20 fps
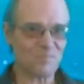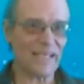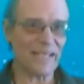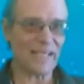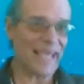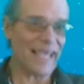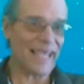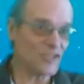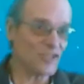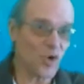
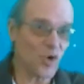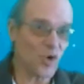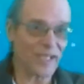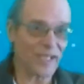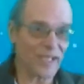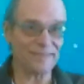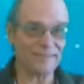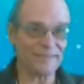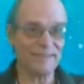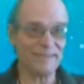Again,
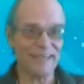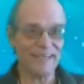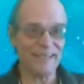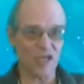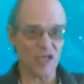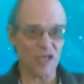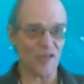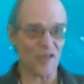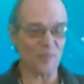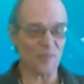talking
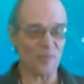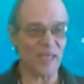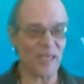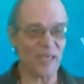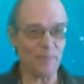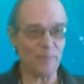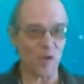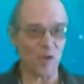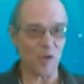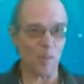to other
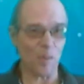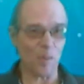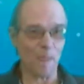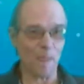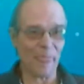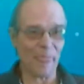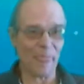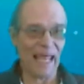people